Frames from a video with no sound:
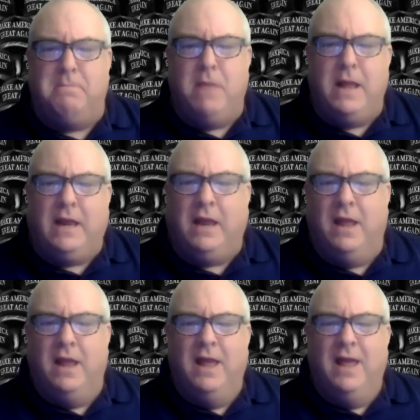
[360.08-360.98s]
money?
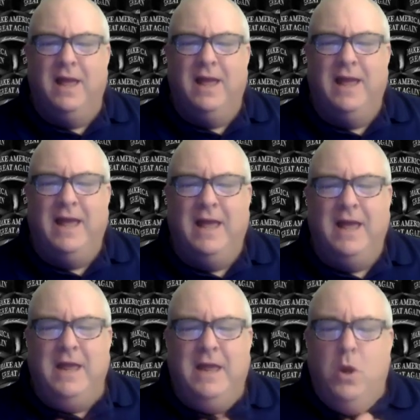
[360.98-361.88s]

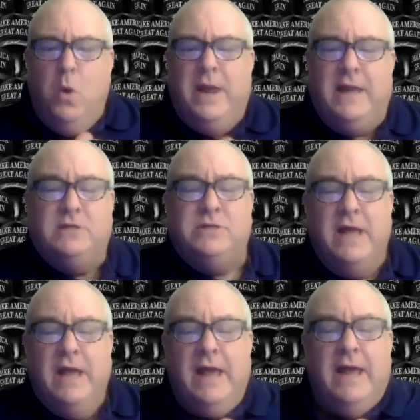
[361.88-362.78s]
You know,
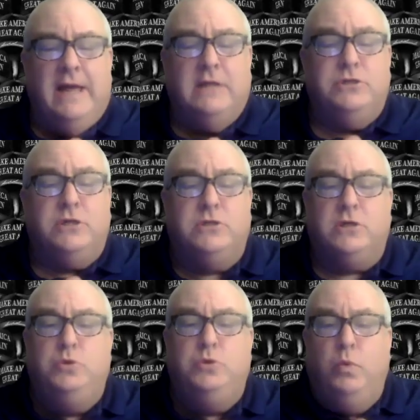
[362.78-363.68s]
he's just
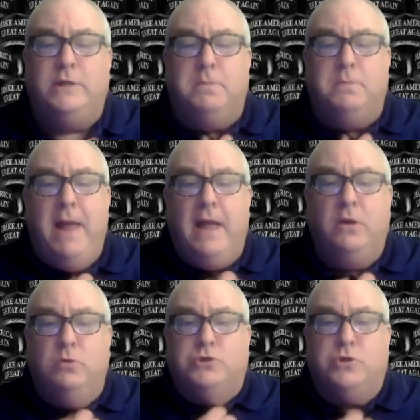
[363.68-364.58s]
a rich man
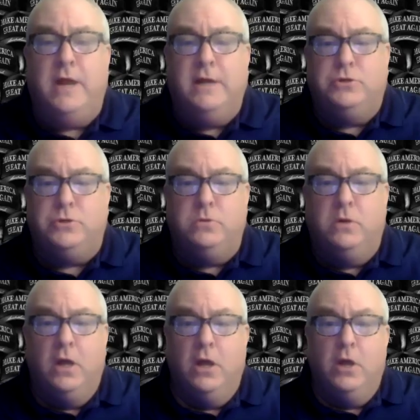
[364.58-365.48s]
who's trying
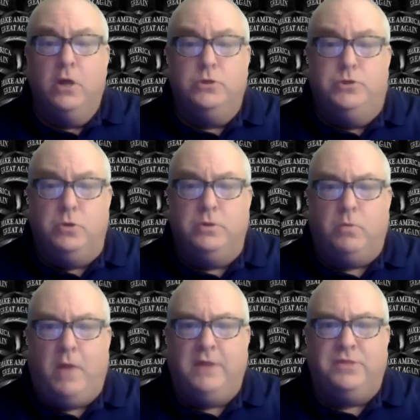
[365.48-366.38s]
to do the
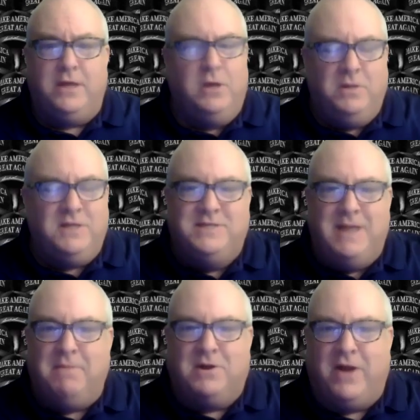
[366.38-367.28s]
right thing. You know, these
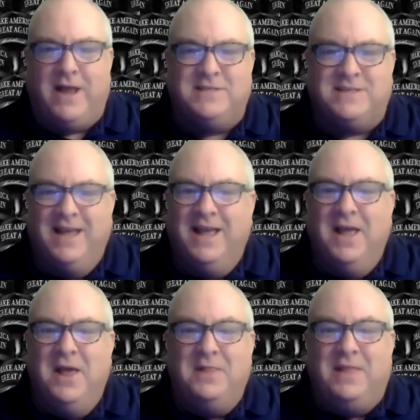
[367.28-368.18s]
Democrats,
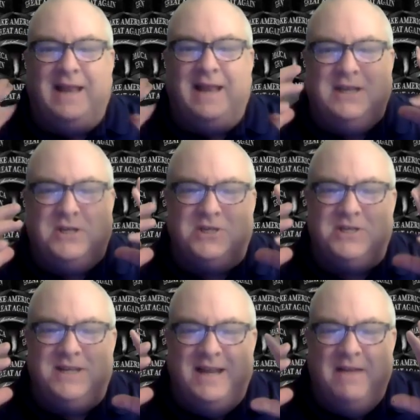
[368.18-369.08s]
they just,